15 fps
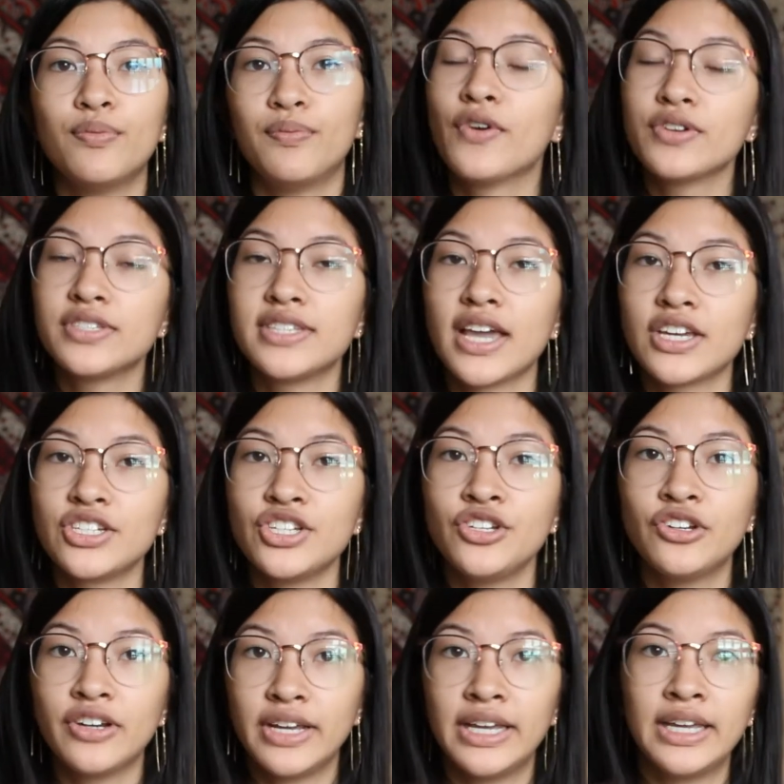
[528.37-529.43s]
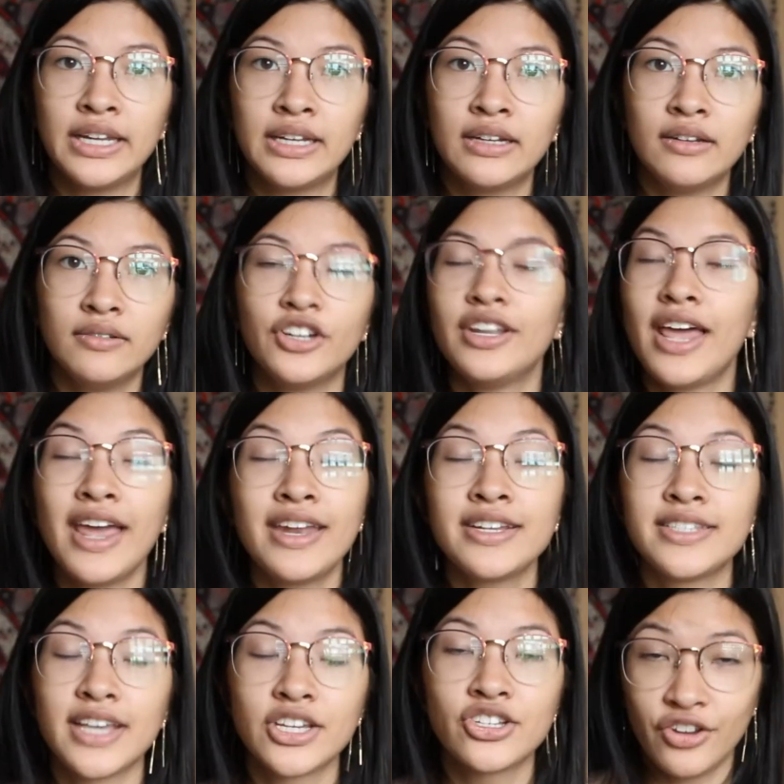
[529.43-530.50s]
first section you're in, or in any
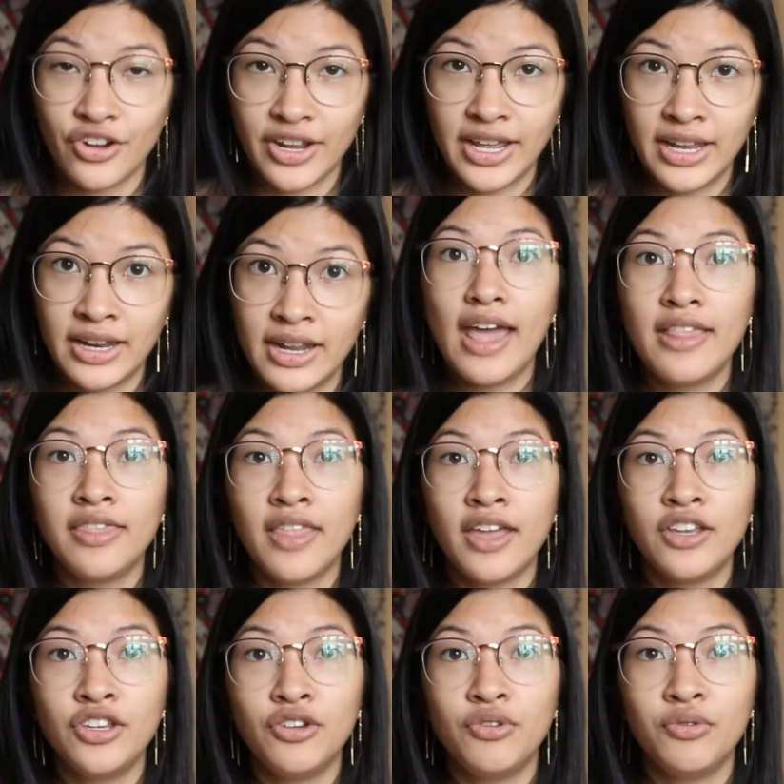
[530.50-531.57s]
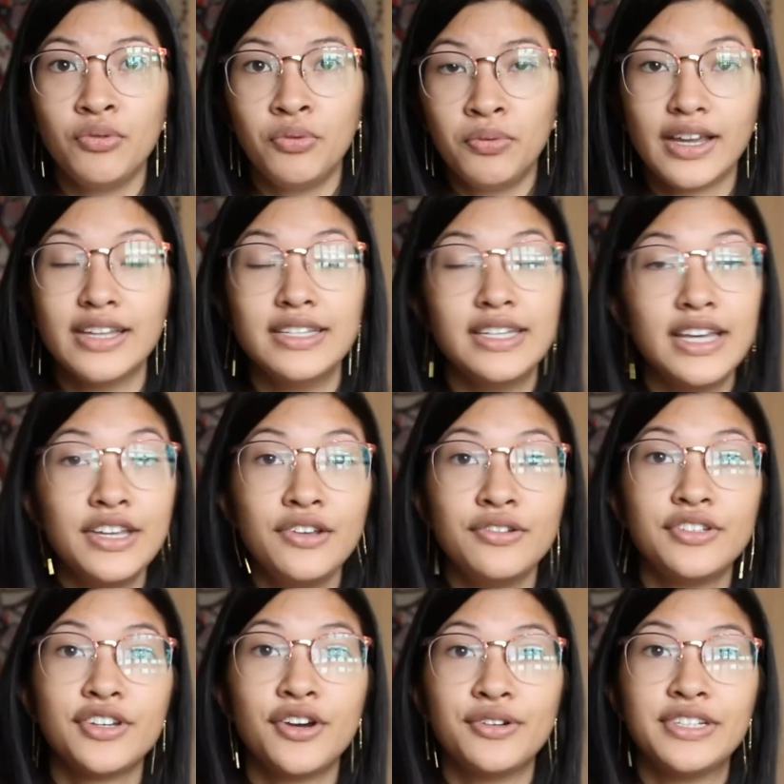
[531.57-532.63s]
section you're in, and then you continue
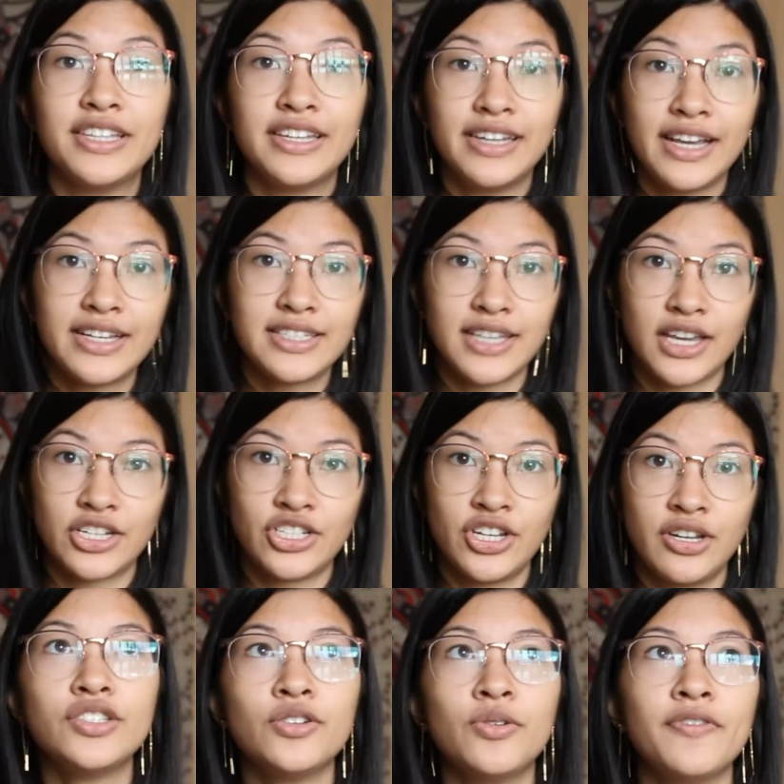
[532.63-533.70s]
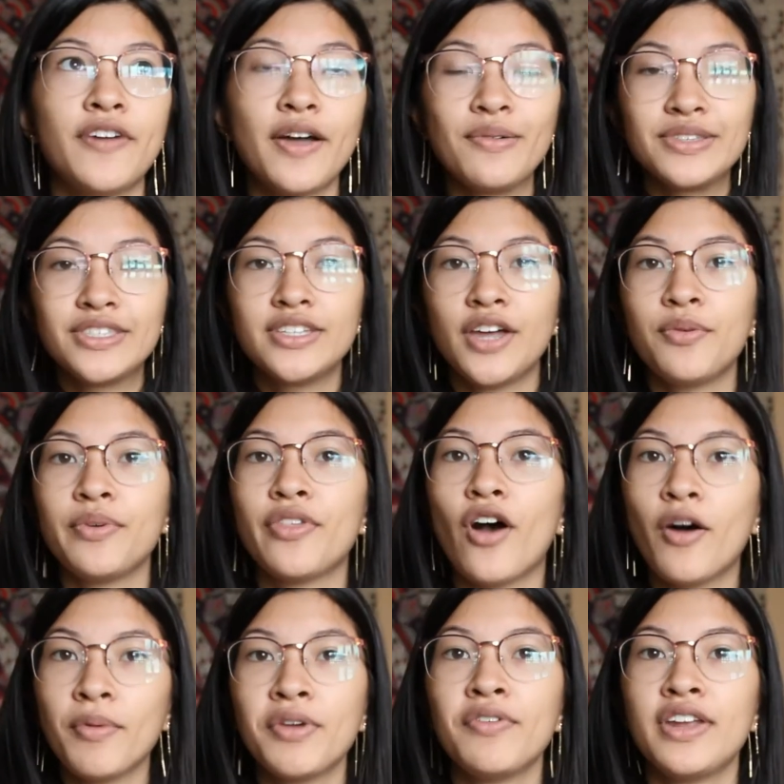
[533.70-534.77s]
to go to the next section. So if I was done with
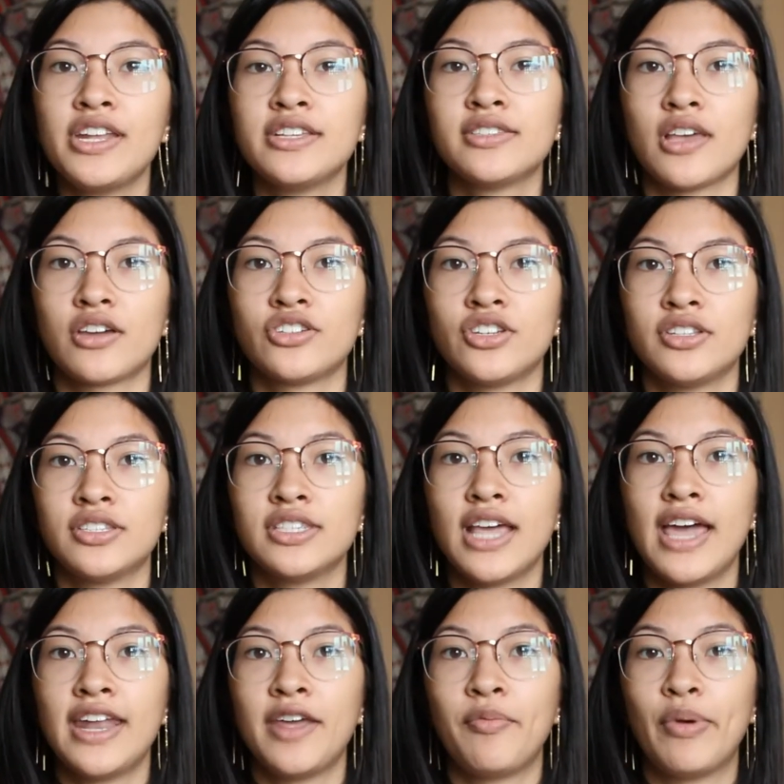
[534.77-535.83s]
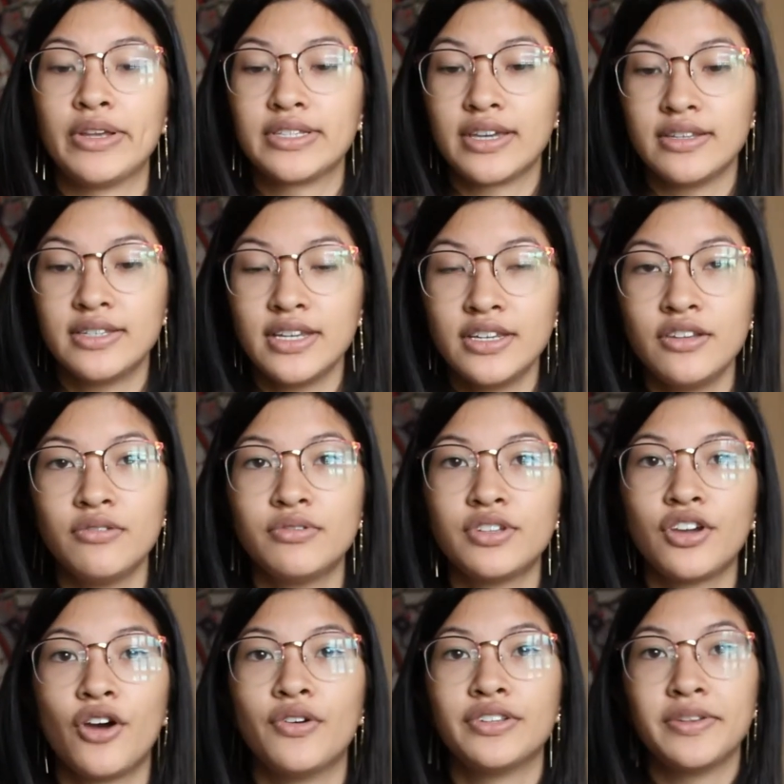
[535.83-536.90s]
all my reading sections and I press continue to
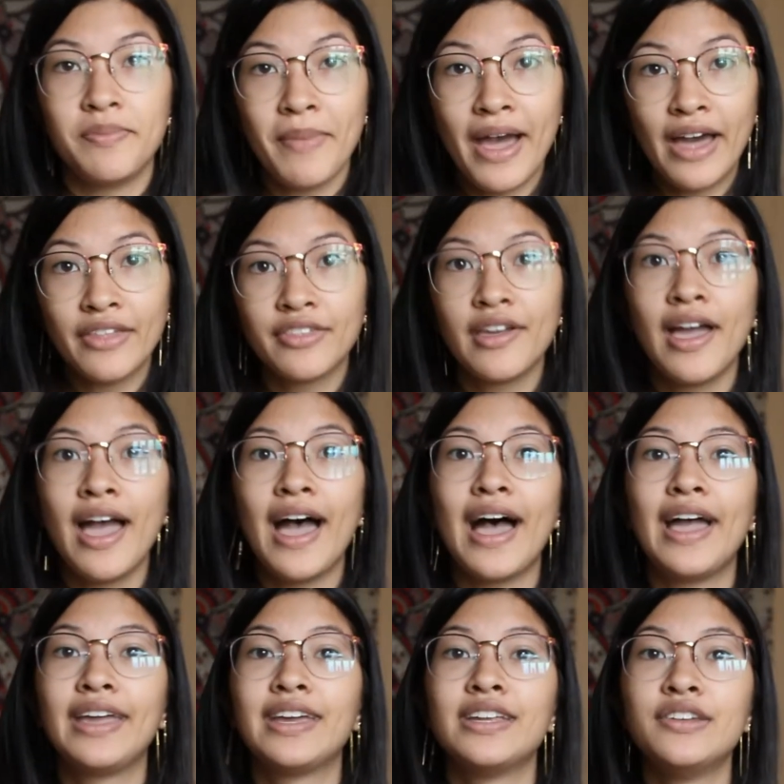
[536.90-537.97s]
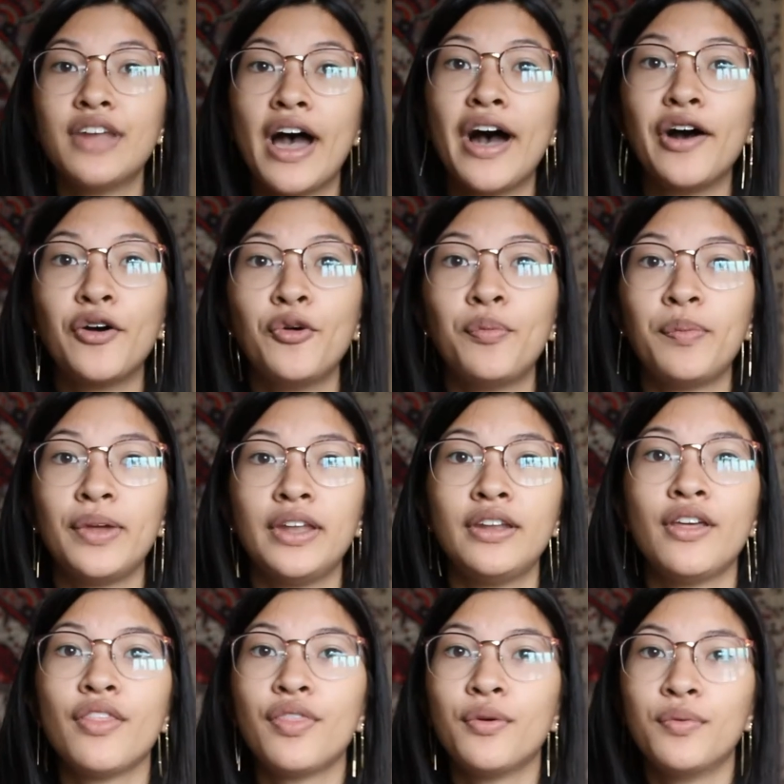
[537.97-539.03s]
go into math, I cannot
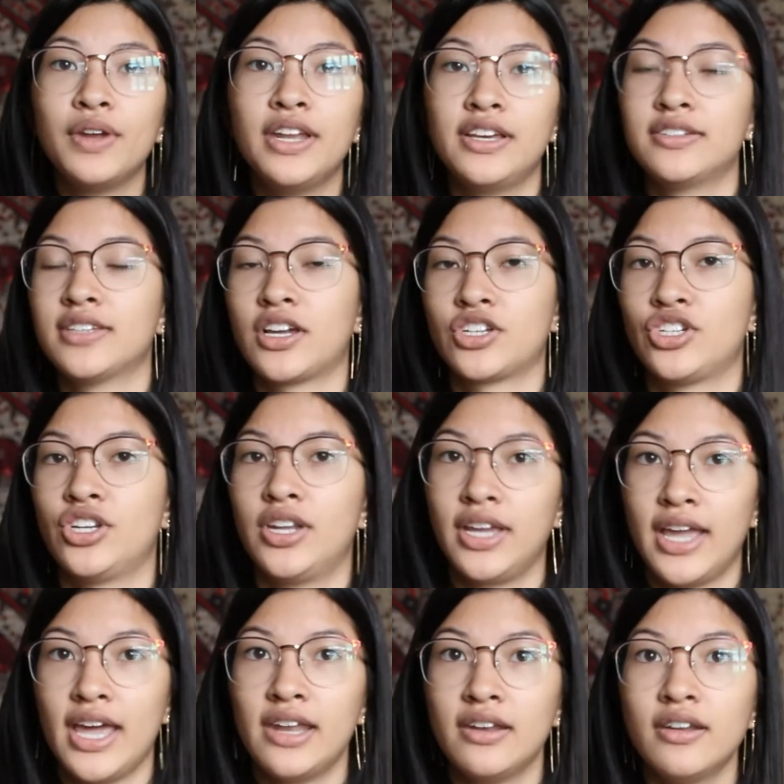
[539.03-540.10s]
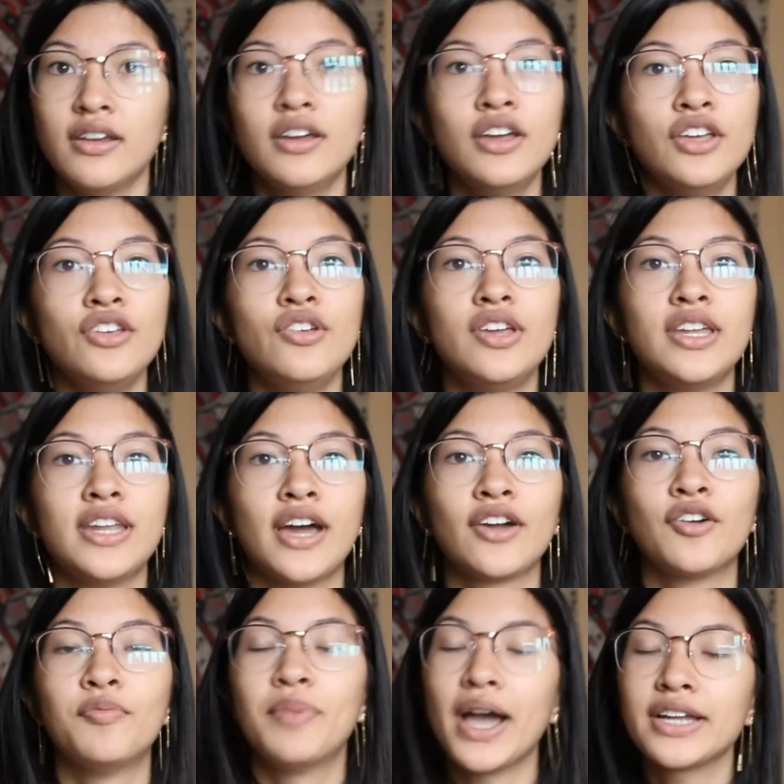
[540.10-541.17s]
open the reading section again. You cannot
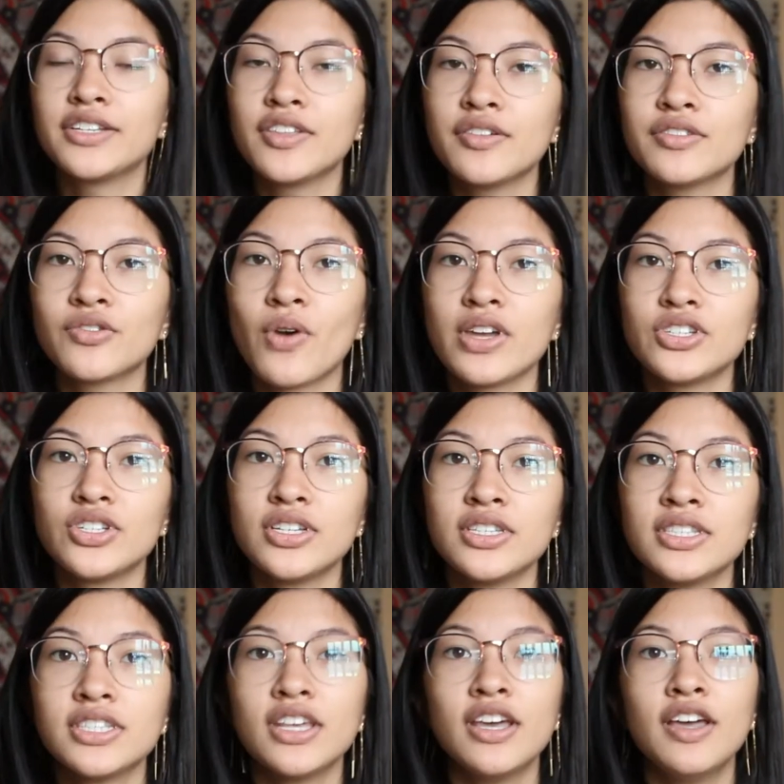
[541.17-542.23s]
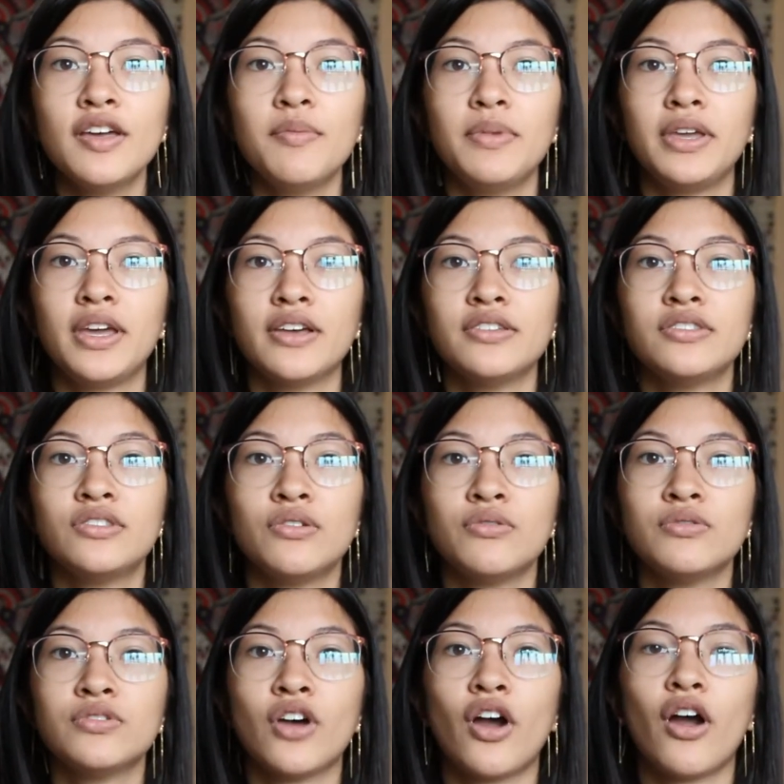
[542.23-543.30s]
go back to those questions because
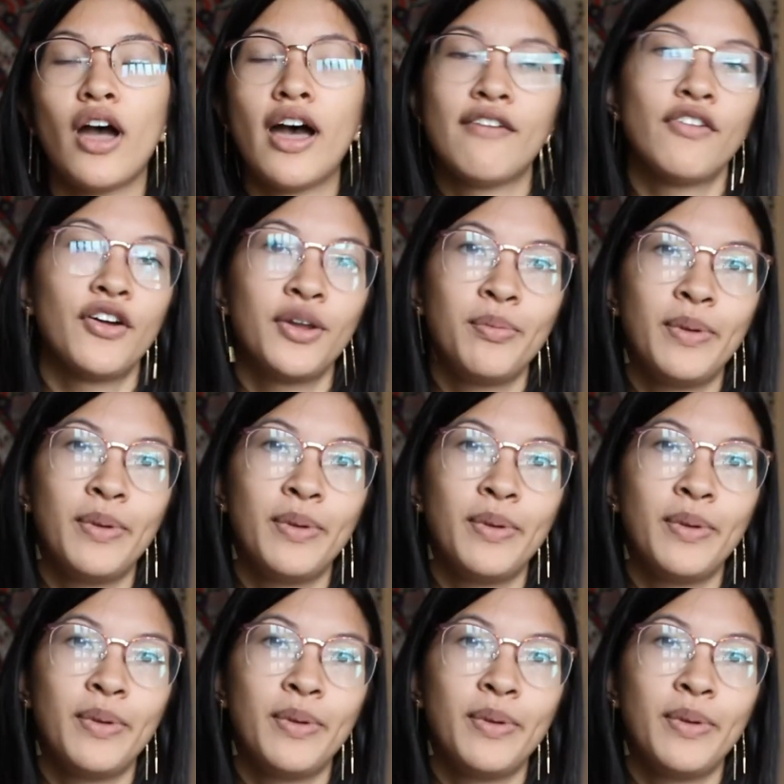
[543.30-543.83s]
those have already